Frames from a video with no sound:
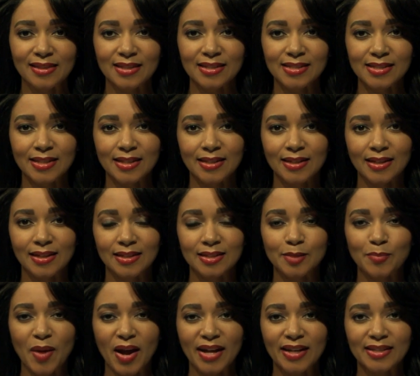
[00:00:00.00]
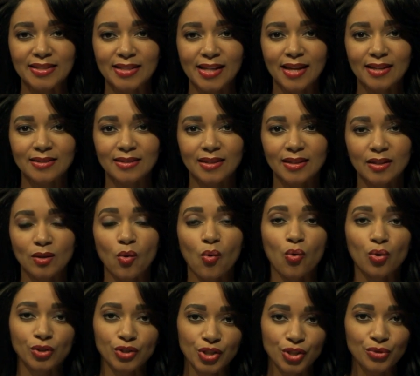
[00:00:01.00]
in the city is by attending
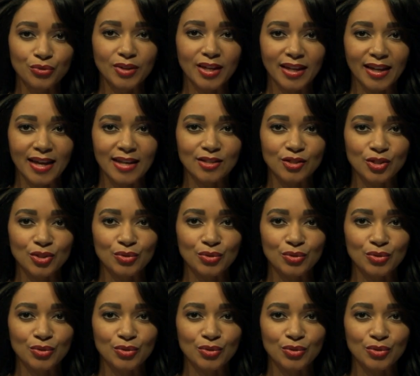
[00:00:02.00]
or tuning in